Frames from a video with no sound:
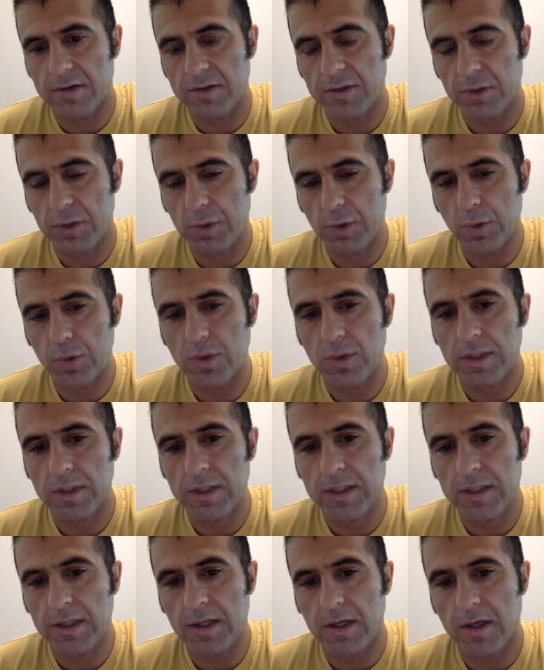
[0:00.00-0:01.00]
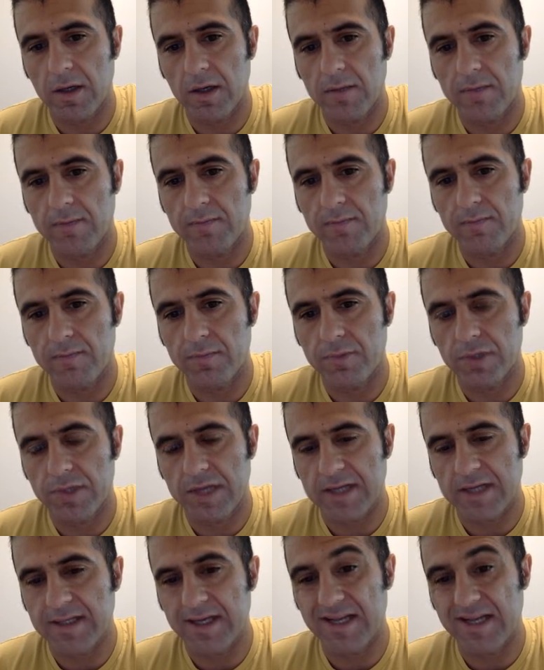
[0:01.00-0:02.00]
to um,
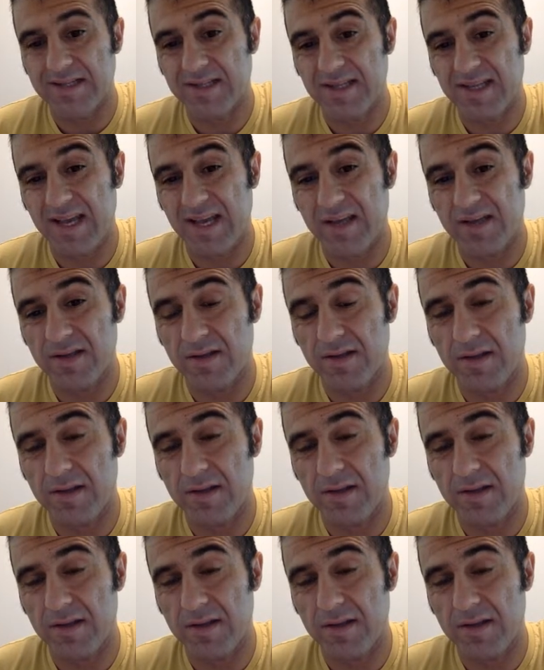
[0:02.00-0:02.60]
protect against the